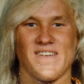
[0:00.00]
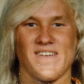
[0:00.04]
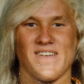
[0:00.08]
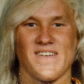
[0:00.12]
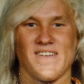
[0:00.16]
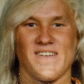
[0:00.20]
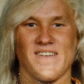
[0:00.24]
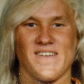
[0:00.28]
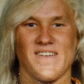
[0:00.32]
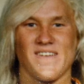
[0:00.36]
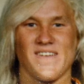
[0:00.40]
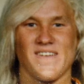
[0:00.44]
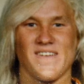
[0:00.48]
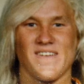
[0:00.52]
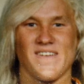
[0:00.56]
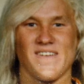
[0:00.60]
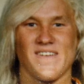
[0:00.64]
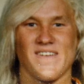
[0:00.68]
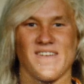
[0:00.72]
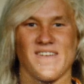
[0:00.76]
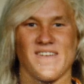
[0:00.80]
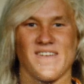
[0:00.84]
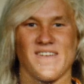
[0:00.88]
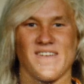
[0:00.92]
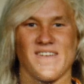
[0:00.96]

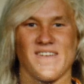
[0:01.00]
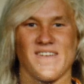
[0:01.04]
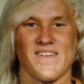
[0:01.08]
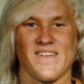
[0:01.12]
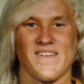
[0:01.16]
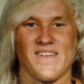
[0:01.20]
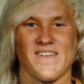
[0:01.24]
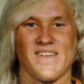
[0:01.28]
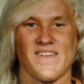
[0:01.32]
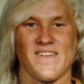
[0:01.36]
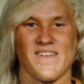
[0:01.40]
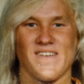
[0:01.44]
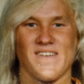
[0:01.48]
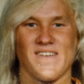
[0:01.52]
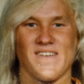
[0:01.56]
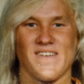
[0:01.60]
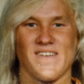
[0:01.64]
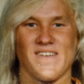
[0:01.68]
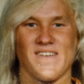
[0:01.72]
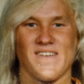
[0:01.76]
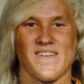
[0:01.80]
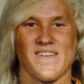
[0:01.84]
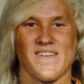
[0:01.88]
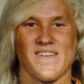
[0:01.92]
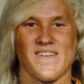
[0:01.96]

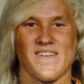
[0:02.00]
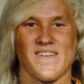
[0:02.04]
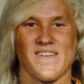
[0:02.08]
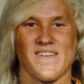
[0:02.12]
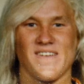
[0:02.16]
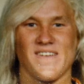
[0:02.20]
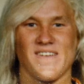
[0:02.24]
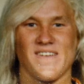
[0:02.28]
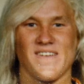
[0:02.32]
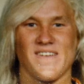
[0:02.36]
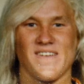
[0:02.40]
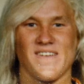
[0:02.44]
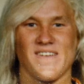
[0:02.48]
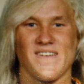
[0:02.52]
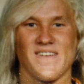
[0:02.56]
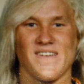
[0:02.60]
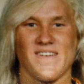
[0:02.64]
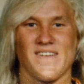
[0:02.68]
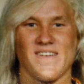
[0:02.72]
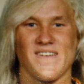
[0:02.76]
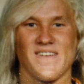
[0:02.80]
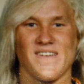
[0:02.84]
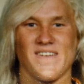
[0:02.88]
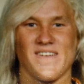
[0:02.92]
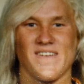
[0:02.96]

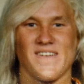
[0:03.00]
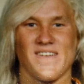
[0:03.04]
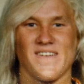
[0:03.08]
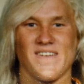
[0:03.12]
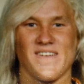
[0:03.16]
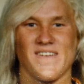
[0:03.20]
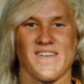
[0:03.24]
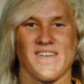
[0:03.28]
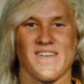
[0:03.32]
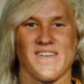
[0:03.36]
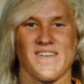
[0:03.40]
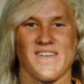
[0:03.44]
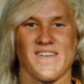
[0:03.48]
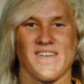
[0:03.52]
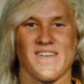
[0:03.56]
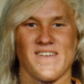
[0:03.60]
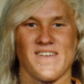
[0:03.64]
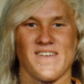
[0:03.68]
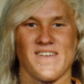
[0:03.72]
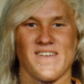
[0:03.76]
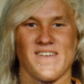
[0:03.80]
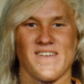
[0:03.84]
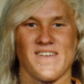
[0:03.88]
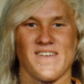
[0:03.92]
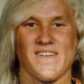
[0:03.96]

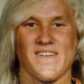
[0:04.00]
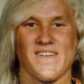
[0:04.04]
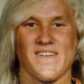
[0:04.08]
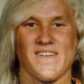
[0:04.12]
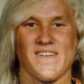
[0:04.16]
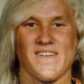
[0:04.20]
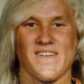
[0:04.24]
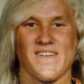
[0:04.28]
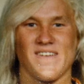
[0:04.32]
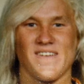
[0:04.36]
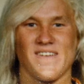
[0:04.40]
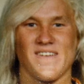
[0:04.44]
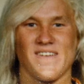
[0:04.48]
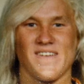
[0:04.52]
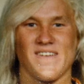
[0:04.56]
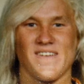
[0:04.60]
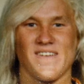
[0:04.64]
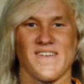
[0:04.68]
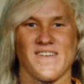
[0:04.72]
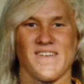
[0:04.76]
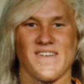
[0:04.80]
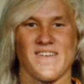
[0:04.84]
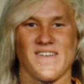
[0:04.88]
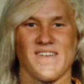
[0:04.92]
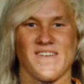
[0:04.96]

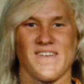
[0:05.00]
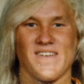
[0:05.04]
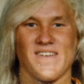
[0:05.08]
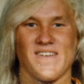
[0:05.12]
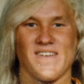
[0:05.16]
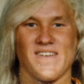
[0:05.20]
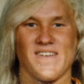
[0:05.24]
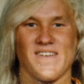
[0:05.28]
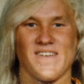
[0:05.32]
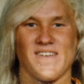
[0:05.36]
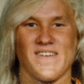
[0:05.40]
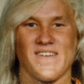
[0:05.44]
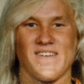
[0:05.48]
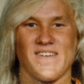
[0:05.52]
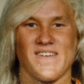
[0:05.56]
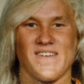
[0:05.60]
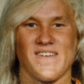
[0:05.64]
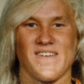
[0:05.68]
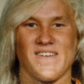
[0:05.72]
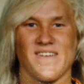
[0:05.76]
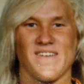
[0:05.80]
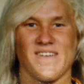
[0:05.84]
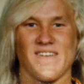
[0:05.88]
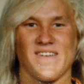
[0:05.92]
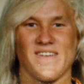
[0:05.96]

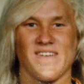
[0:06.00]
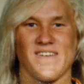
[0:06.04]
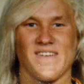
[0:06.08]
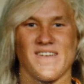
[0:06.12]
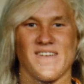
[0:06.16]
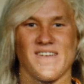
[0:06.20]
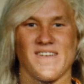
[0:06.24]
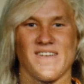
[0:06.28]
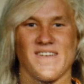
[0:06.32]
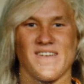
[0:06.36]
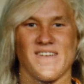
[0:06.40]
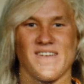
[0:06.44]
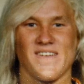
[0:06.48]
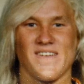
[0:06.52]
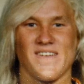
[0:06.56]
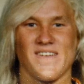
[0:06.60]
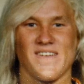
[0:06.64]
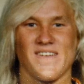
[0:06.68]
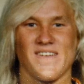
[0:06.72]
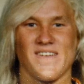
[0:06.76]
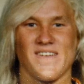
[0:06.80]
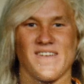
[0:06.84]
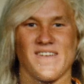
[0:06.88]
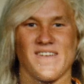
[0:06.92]
The face doesn't move, so there is nothing to read.